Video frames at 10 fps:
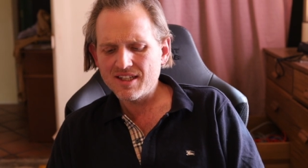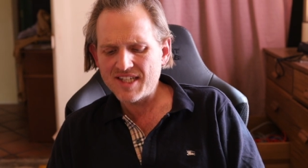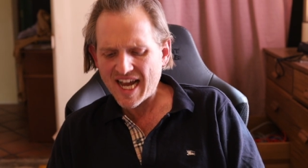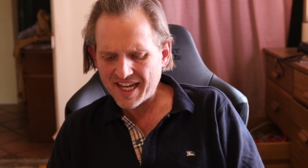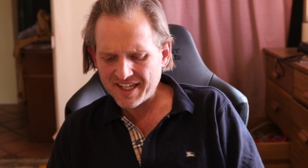
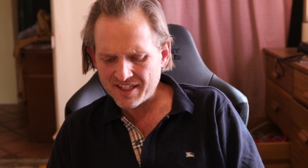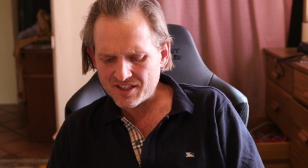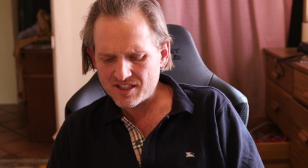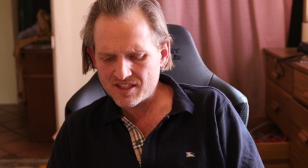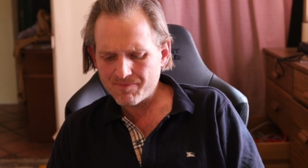
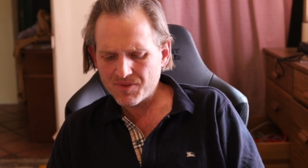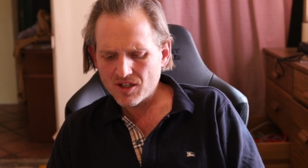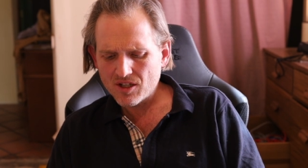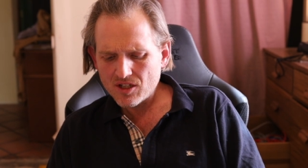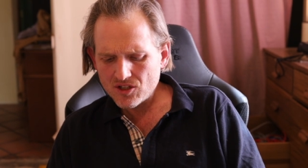Decadence.
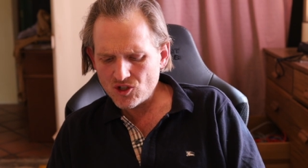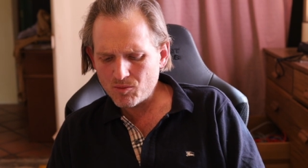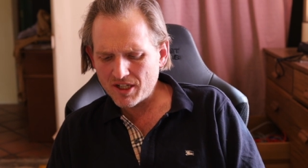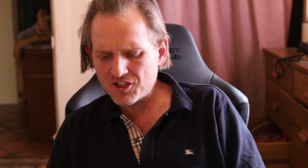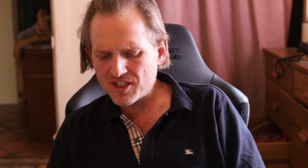Too
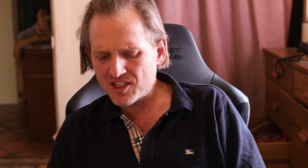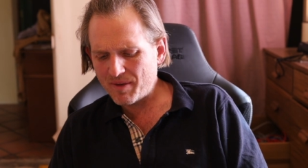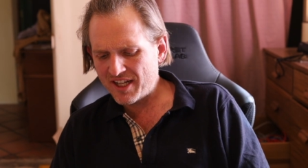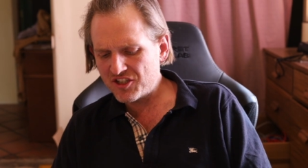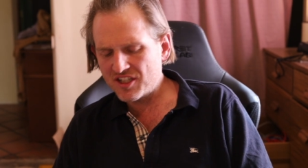much
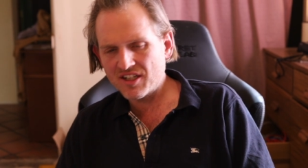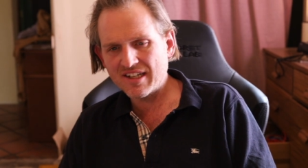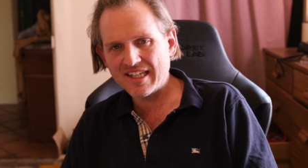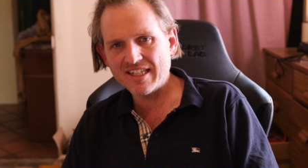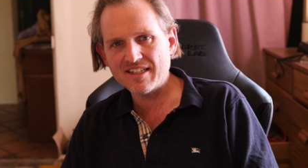expansion
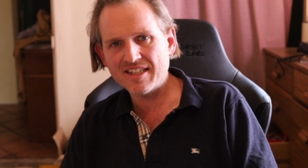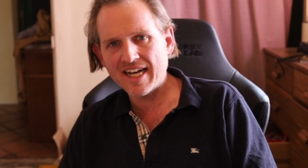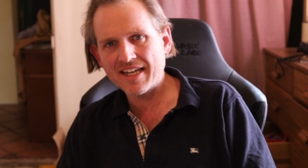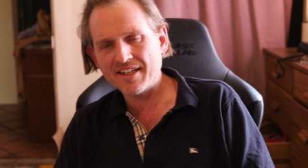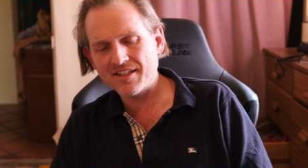can lead to
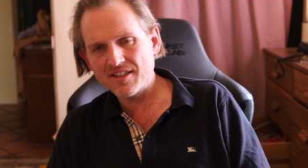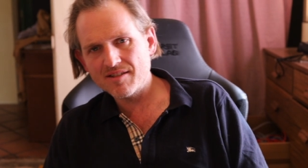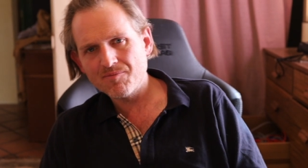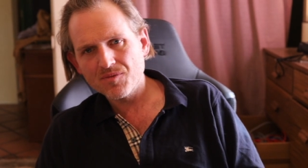decadence.